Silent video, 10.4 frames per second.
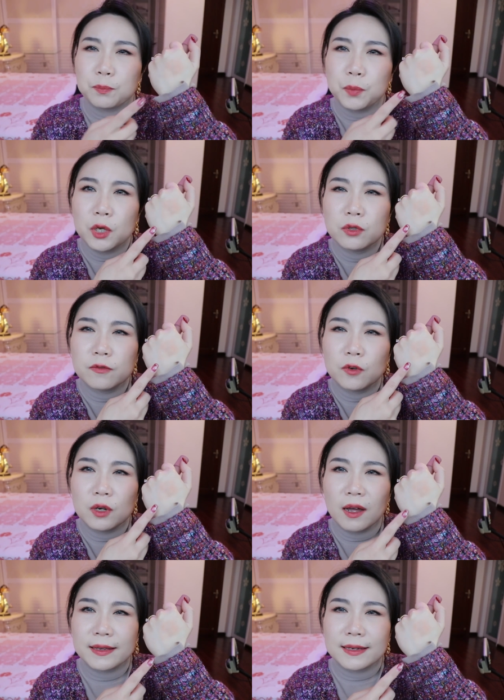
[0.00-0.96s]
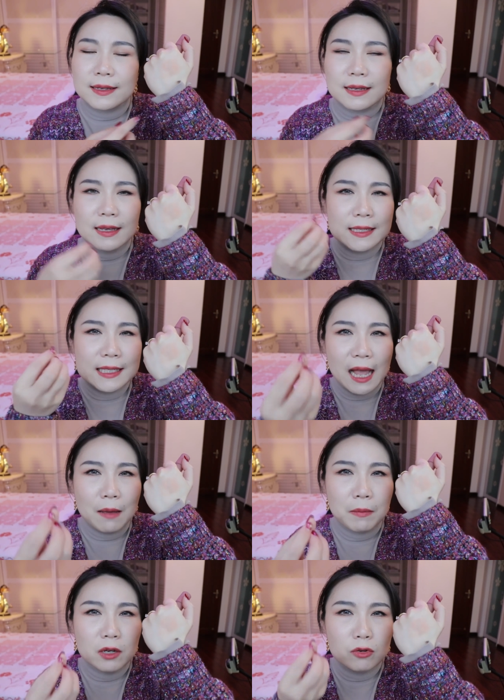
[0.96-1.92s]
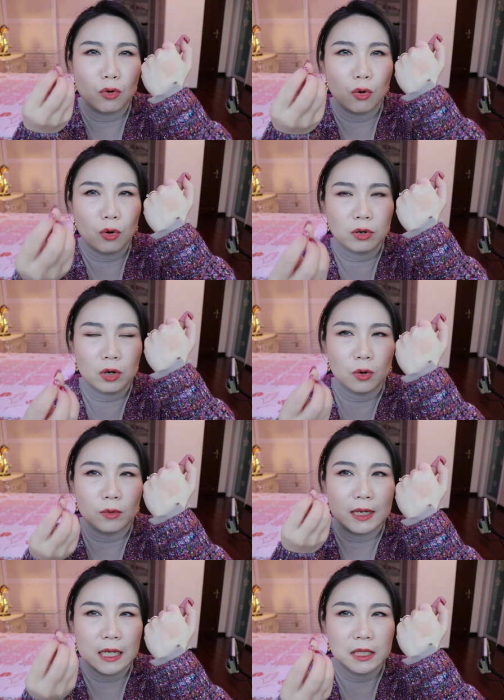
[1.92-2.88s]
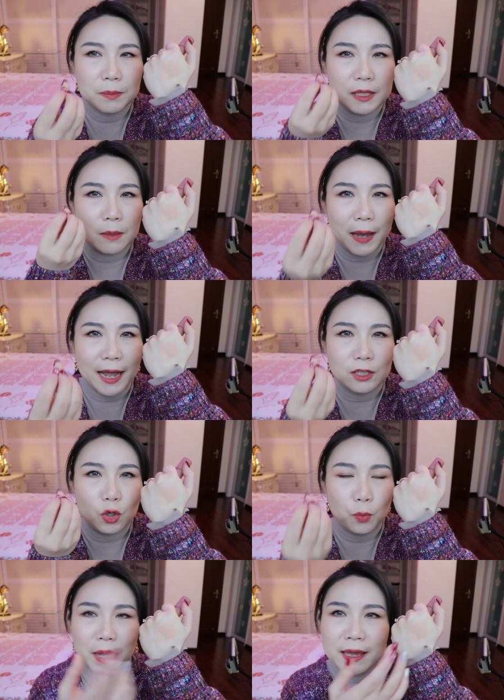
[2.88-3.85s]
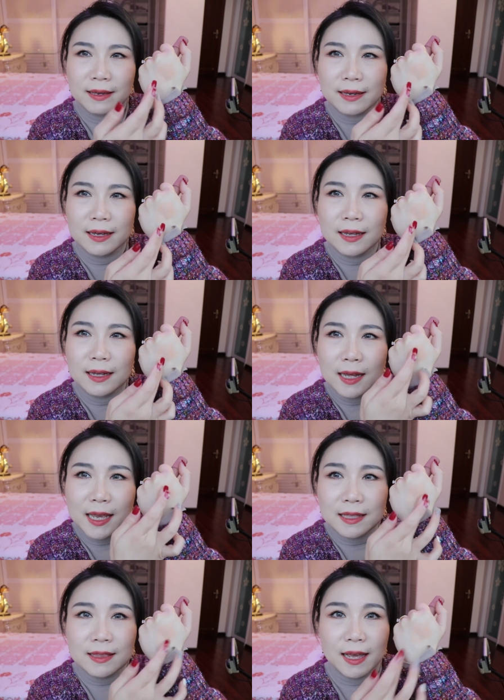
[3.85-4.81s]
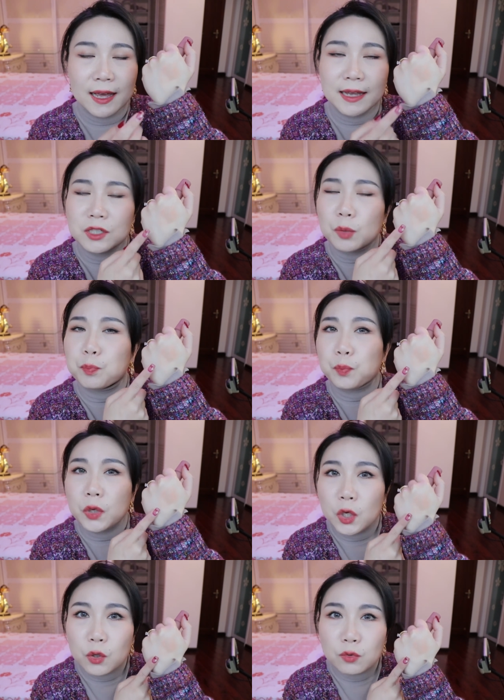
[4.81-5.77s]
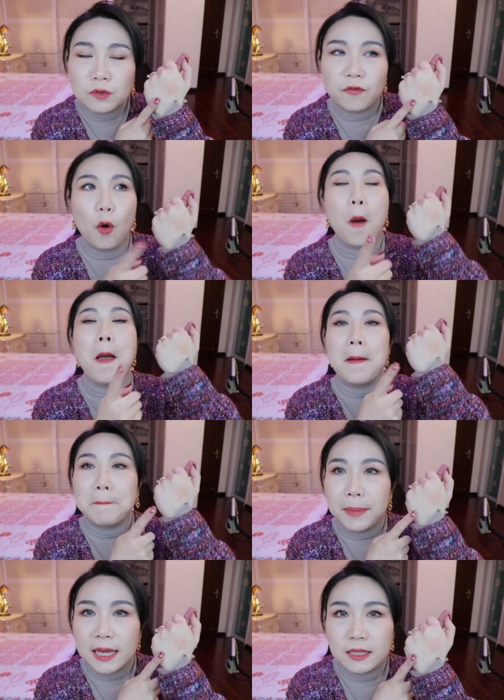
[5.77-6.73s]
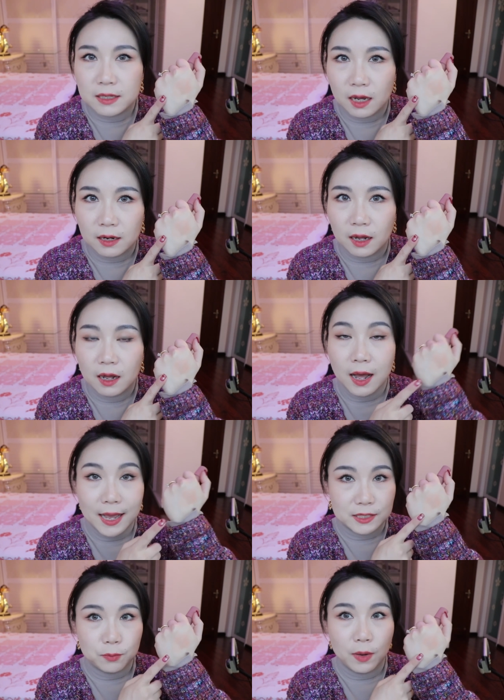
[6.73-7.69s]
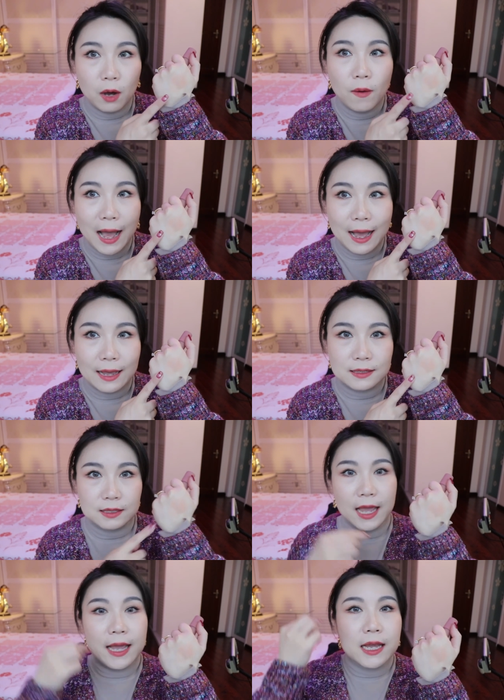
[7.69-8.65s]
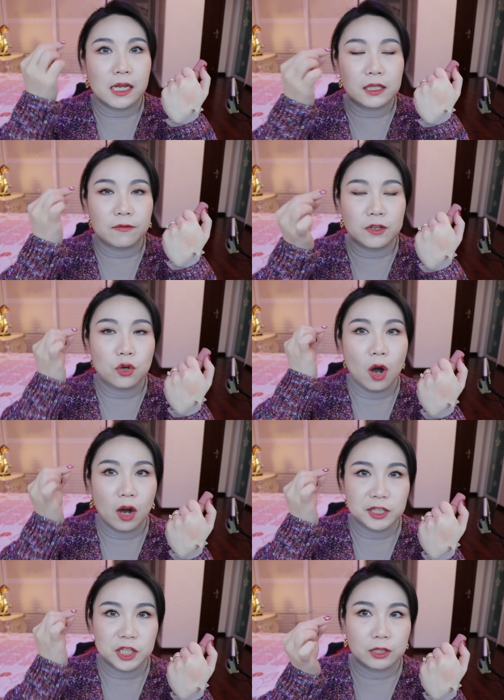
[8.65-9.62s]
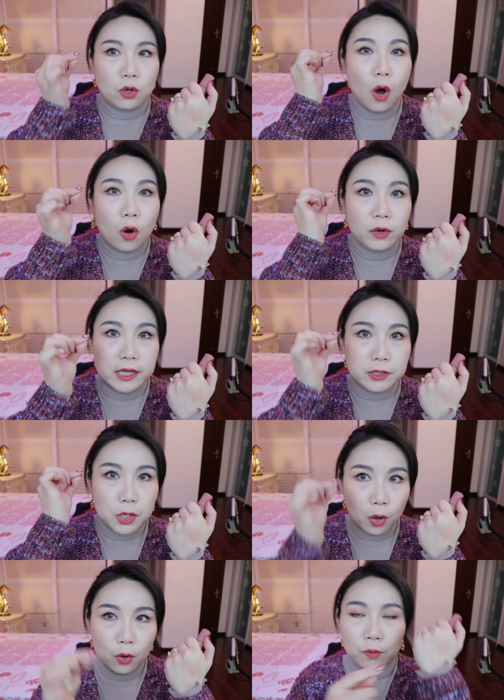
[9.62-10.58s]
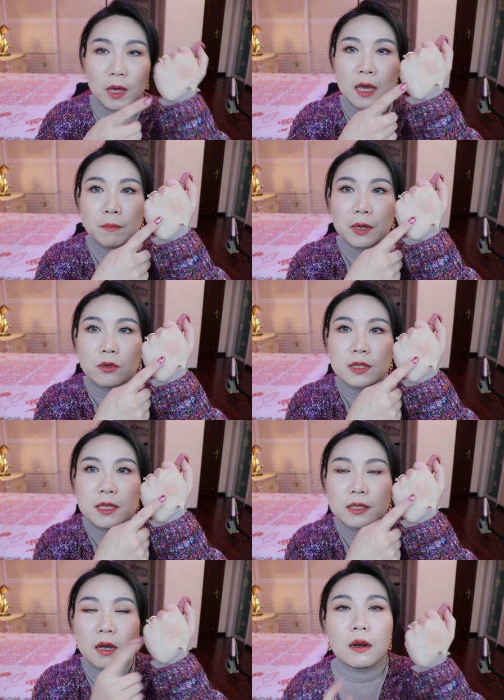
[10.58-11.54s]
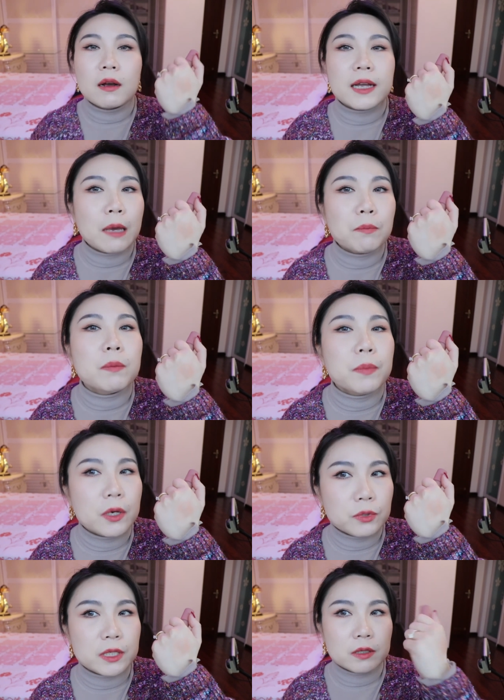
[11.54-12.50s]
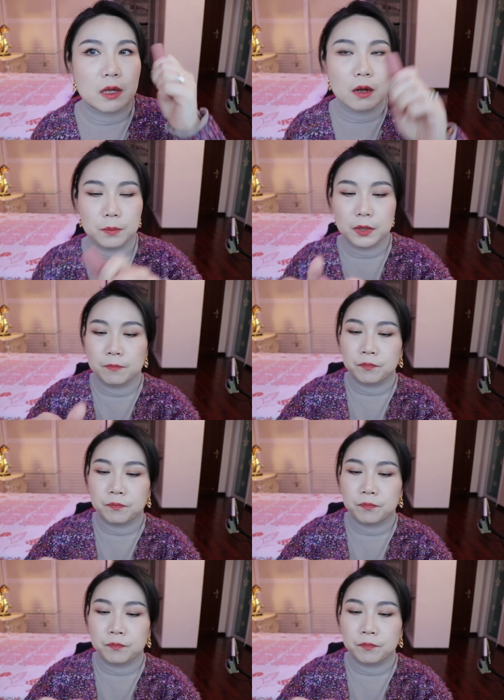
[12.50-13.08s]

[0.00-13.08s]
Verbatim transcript: beautiful like salmon, coral, little bit of paddle pink in there. It's a beautiful base color as well as a individual eyeshadow on its own because this color can be built up.